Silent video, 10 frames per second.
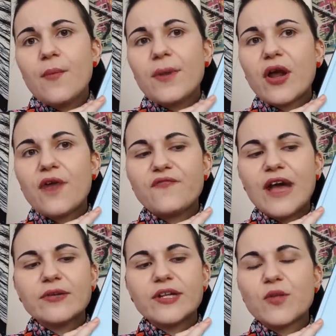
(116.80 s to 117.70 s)
but I
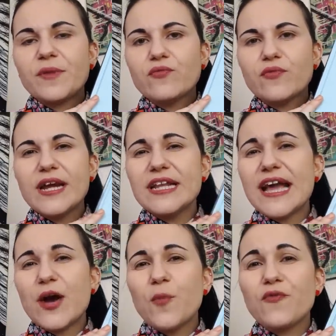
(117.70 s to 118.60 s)
found it to be really
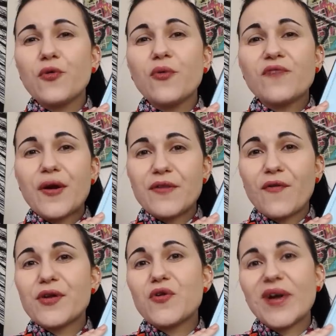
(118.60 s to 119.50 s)
helpful very,
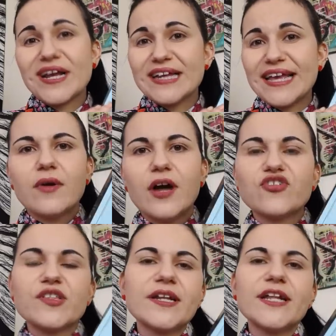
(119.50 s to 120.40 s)
very quickly. I
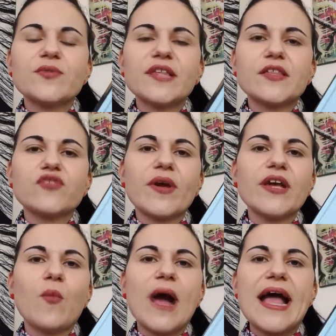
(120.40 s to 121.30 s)
just clicked with it straight
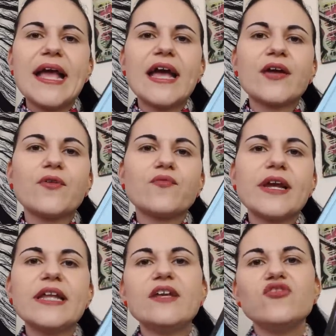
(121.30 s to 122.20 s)
away, and I
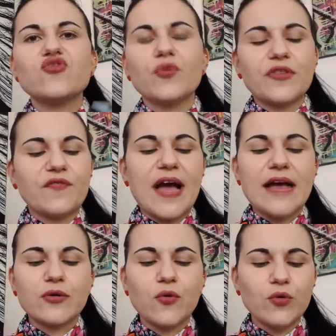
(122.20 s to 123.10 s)
really enjoy the
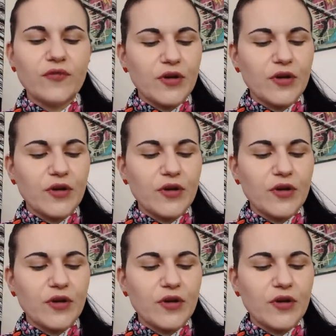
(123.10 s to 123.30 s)
fact that all of the